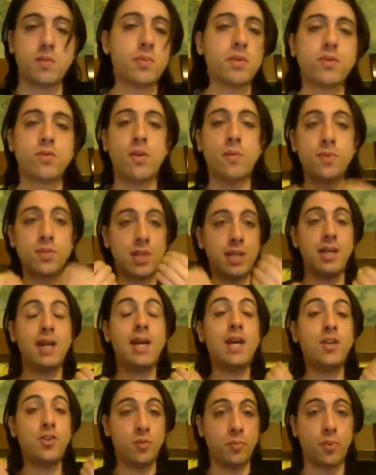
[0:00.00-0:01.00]
because obviously
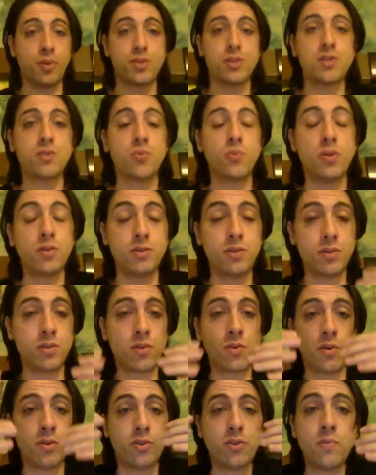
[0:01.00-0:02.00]
aging process is
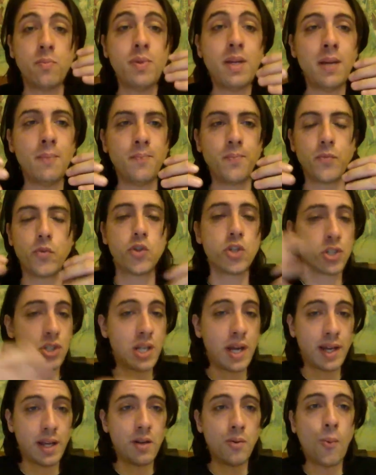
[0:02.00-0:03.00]
going to be just
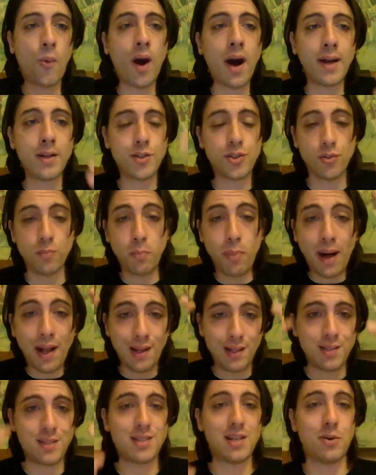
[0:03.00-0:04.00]
like in wine, to
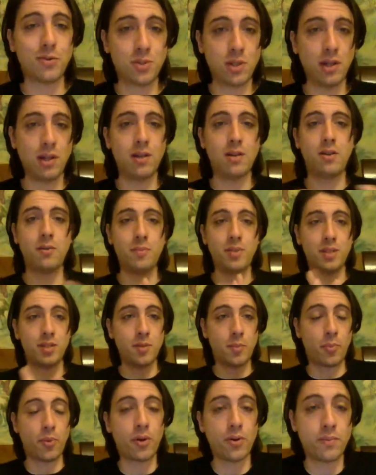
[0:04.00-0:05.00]
balance out a little bit the